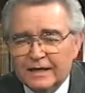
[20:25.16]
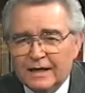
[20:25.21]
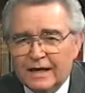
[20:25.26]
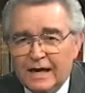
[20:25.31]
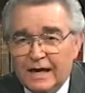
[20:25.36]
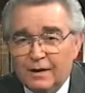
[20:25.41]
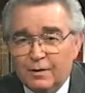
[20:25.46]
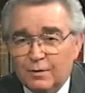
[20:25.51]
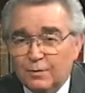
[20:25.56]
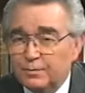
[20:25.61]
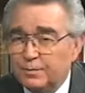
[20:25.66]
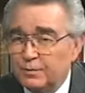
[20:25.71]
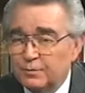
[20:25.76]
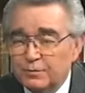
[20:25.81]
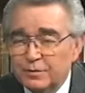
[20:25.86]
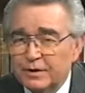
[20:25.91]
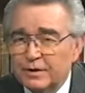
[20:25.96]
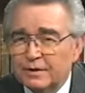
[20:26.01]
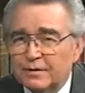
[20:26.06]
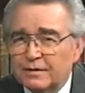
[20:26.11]
I hope you
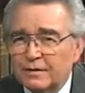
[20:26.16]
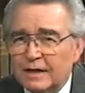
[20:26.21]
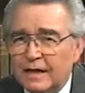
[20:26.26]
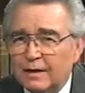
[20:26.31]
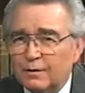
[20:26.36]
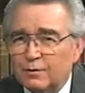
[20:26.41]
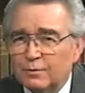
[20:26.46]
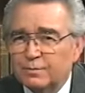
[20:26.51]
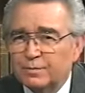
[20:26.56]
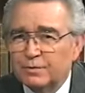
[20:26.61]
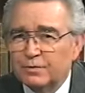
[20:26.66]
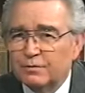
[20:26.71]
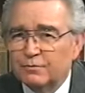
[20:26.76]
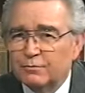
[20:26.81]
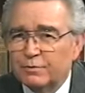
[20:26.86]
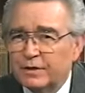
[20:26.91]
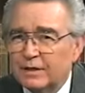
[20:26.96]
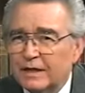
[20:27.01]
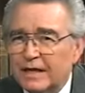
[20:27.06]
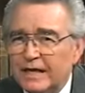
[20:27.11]
will. I hope you'll
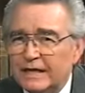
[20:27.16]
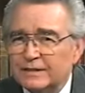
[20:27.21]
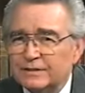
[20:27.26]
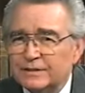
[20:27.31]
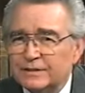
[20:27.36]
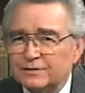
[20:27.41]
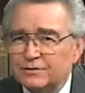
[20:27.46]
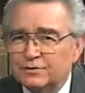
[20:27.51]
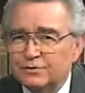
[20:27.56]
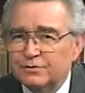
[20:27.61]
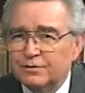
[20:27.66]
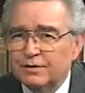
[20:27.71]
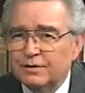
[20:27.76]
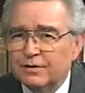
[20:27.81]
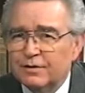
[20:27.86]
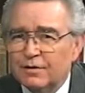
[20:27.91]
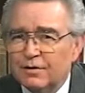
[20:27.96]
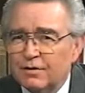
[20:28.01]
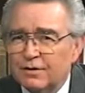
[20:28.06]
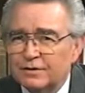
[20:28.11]
realize that you
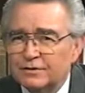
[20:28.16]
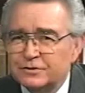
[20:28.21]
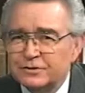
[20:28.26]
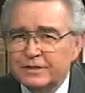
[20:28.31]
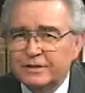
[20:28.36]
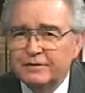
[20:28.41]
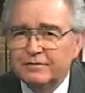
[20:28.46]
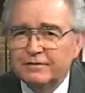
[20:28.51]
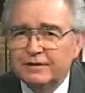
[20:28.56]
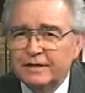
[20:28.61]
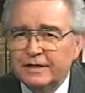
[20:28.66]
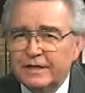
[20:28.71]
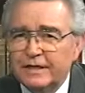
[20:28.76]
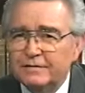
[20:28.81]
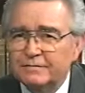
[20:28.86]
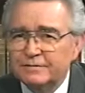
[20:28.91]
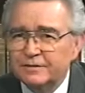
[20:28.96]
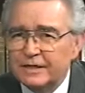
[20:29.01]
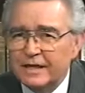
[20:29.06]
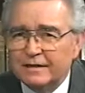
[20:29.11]
are a sinner in
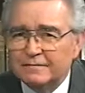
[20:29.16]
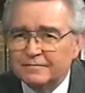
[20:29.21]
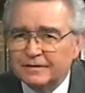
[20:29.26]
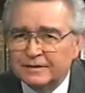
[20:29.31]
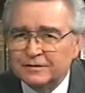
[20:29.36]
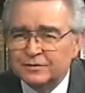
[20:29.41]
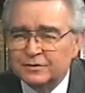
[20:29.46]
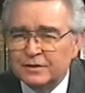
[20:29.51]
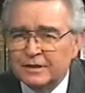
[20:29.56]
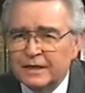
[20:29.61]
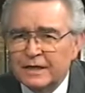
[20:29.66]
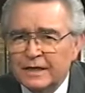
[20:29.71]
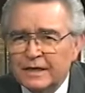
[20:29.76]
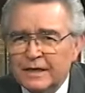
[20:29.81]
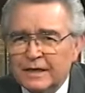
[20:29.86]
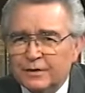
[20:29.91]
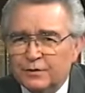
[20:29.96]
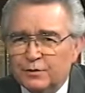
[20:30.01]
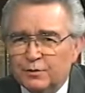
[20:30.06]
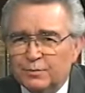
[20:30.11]
need of salvation.
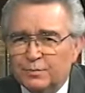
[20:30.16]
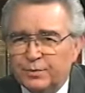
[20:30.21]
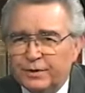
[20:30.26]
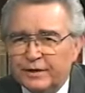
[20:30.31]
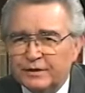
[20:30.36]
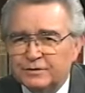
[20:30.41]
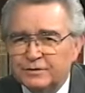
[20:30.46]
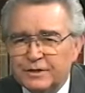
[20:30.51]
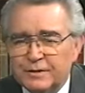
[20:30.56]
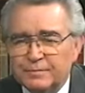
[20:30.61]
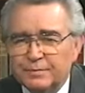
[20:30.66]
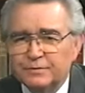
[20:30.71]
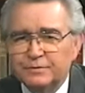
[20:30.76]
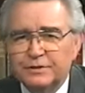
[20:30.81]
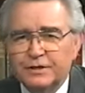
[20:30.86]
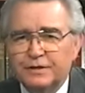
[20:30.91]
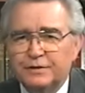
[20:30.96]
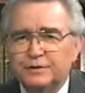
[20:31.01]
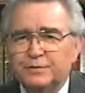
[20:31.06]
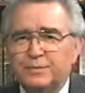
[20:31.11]
You'll pray a simple
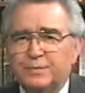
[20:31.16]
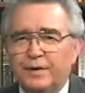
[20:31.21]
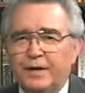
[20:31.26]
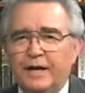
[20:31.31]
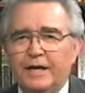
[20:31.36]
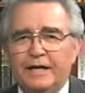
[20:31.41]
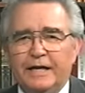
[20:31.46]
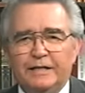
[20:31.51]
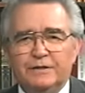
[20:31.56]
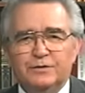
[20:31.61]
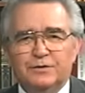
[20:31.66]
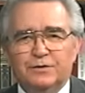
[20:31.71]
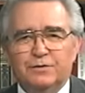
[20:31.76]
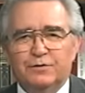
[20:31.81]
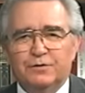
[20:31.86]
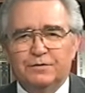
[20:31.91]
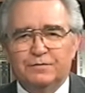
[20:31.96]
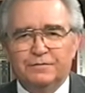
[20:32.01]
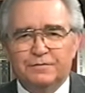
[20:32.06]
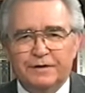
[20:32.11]
sinner's prayer and ask the
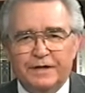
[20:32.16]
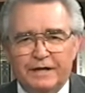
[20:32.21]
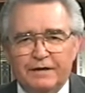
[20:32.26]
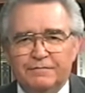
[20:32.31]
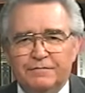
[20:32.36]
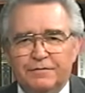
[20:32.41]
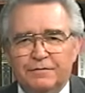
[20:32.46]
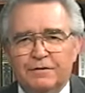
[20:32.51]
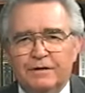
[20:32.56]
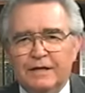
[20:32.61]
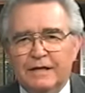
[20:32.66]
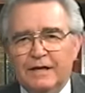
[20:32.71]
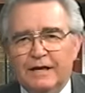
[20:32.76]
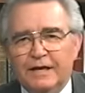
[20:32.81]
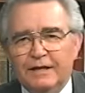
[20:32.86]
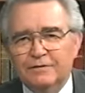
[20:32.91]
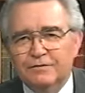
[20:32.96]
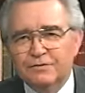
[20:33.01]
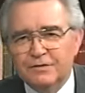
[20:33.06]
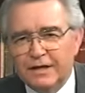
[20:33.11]
Lord to forgive you
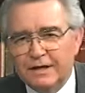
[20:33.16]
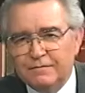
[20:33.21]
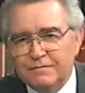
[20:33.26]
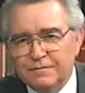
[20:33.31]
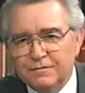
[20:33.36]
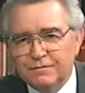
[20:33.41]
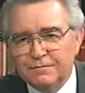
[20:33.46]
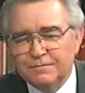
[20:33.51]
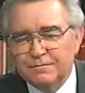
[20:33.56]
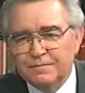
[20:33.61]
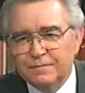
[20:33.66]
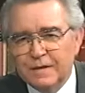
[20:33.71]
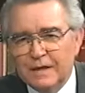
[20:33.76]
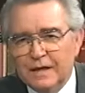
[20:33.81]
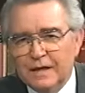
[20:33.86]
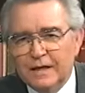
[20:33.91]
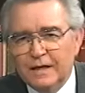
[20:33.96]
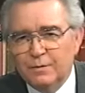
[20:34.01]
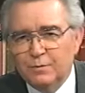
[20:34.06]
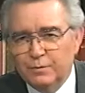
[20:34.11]
and save you.
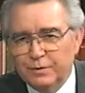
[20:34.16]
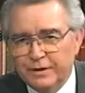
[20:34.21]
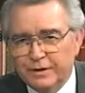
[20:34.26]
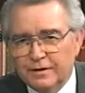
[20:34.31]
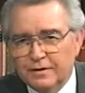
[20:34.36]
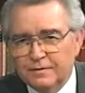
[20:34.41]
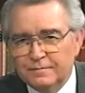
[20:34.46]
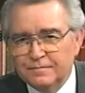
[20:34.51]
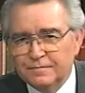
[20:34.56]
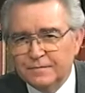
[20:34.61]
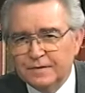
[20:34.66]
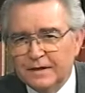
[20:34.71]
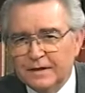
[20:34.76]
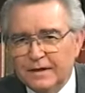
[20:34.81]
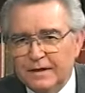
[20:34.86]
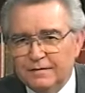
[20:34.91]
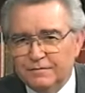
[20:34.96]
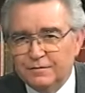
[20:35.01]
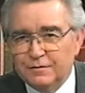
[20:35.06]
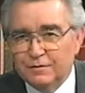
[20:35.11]
He will,
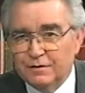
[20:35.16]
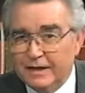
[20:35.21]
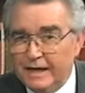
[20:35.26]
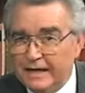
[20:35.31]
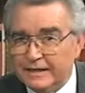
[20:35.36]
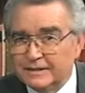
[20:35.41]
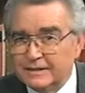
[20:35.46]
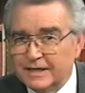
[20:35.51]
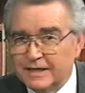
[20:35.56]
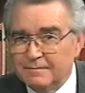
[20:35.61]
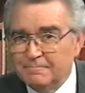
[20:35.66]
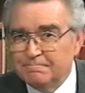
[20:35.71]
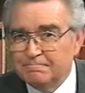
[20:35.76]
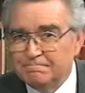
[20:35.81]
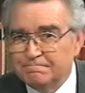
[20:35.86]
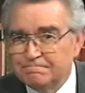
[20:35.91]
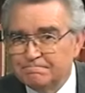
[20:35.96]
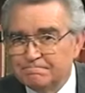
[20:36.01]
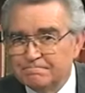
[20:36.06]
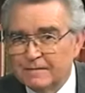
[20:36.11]
if you'll ask Him.
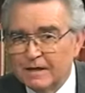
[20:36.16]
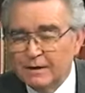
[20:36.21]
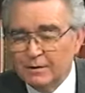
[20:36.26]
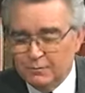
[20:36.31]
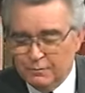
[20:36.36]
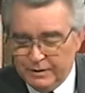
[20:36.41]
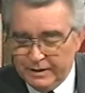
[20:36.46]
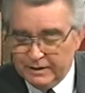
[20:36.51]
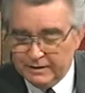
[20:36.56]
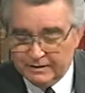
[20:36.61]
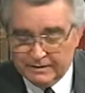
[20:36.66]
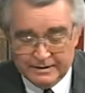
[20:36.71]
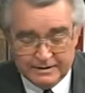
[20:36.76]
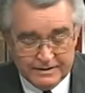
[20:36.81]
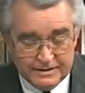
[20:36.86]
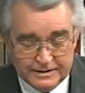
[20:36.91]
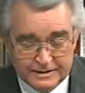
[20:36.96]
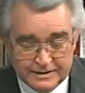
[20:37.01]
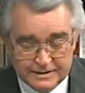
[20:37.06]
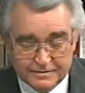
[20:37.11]
Well,
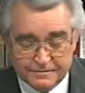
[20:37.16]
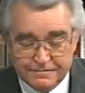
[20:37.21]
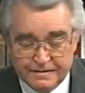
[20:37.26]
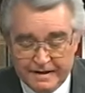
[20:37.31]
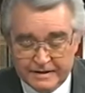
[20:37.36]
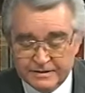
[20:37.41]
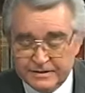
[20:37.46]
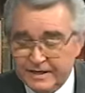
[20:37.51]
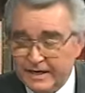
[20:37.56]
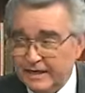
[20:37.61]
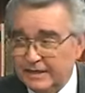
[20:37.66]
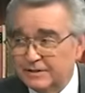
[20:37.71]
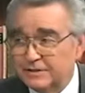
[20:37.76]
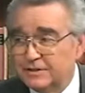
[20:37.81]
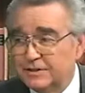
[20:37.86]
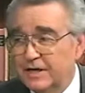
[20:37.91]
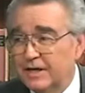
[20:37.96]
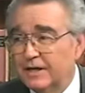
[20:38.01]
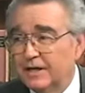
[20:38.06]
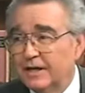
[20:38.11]
this is a fascinating
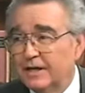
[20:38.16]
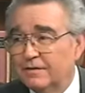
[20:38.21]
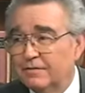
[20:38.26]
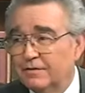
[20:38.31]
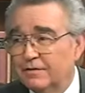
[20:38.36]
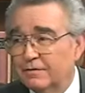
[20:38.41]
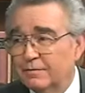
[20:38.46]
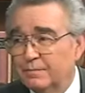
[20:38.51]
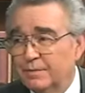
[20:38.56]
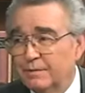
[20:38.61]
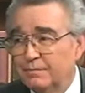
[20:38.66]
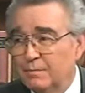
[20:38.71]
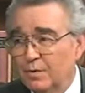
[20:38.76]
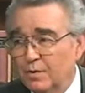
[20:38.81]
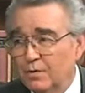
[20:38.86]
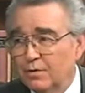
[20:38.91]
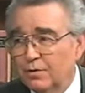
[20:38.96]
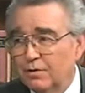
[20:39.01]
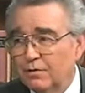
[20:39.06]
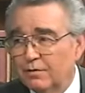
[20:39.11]
study, and there'll be
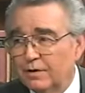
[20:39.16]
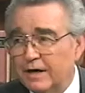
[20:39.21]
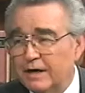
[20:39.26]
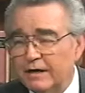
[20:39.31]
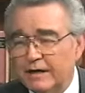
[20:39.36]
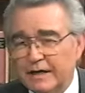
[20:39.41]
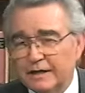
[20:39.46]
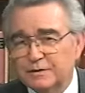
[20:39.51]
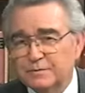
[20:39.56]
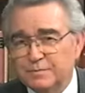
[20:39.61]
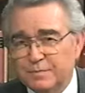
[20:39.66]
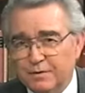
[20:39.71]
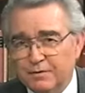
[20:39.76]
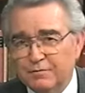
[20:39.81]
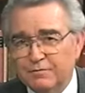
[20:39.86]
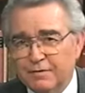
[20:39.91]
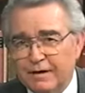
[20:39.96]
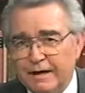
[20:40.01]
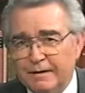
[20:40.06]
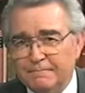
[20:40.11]
more on our next
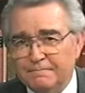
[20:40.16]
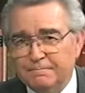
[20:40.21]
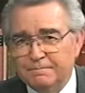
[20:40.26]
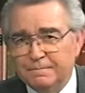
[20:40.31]
program.